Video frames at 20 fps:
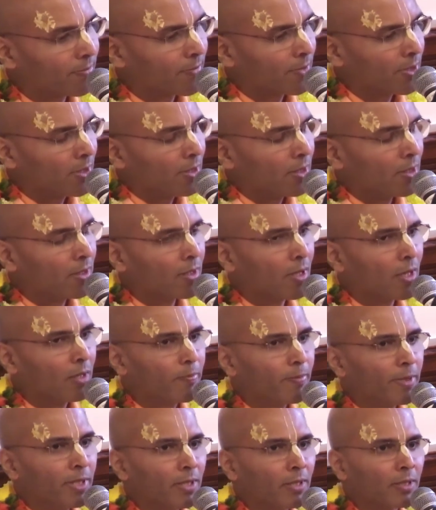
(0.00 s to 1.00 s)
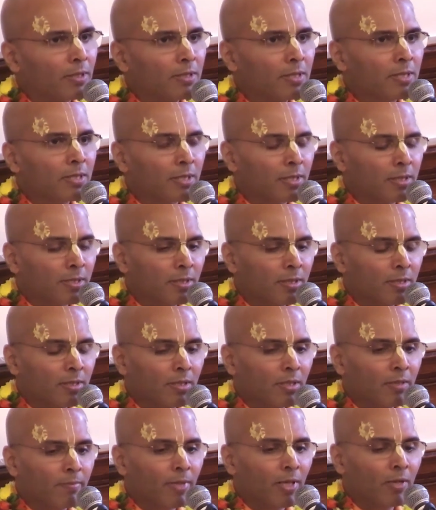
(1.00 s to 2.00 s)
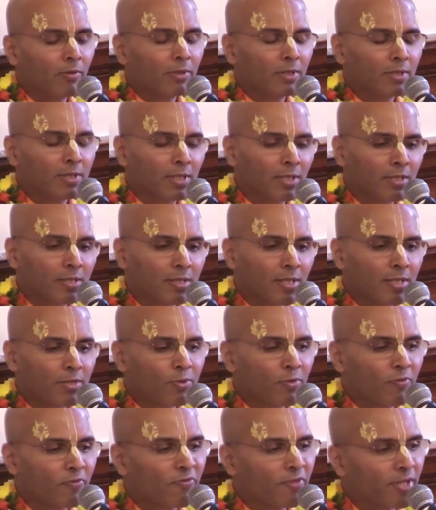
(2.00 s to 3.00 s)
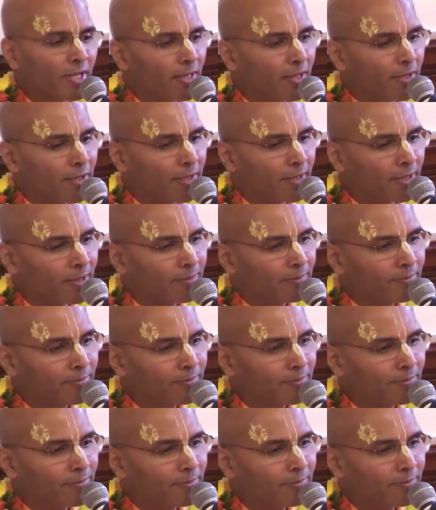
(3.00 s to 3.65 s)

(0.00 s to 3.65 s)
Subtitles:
not being concerned about the success or failure,